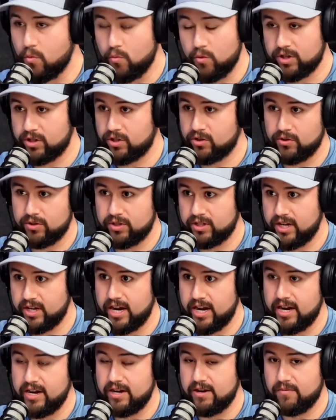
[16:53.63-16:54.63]
we're still
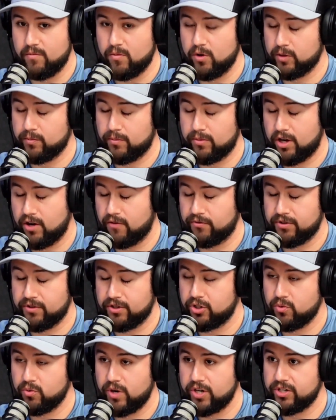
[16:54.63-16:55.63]
seeing multiple offer
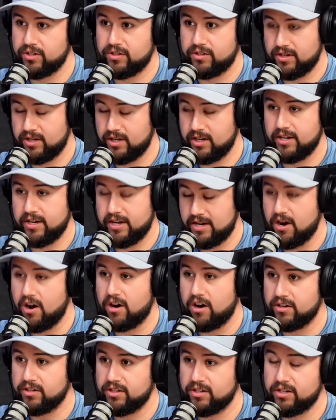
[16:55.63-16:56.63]
situations in
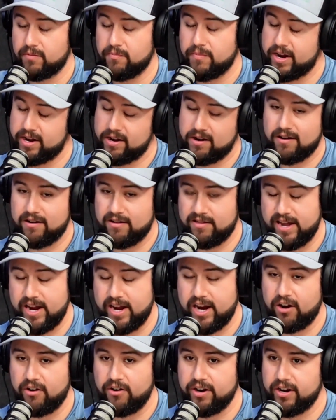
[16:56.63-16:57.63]
Austin, depending on
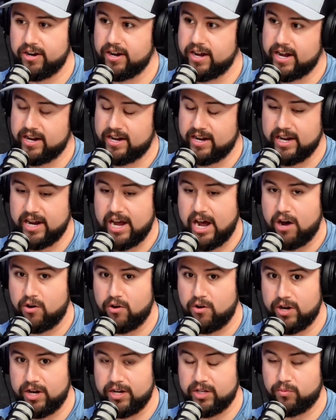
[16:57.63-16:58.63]
the area and like
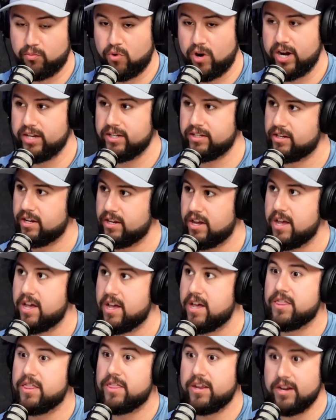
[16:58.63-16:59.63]
how it's priced,
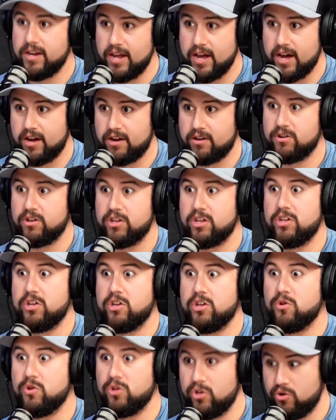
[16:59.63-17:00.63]
then yeah,
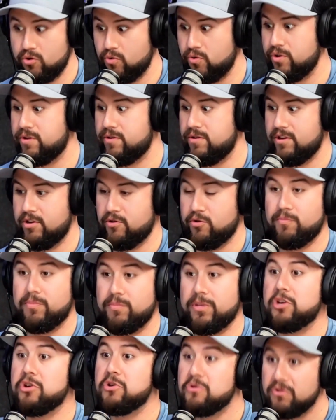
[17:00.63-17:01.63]
it, you would it would
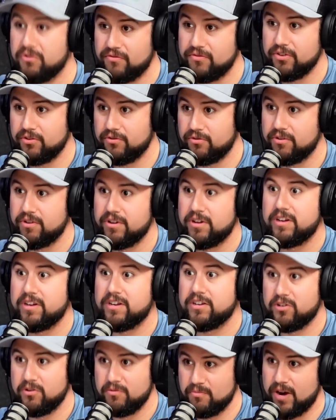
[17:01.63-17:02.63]
behoove you
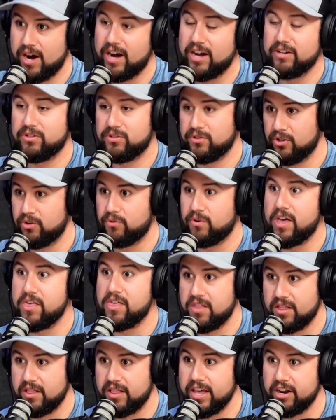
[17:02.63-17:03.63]
to buy sooner
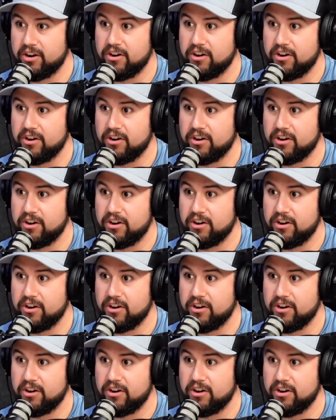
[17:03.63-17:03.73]
rather than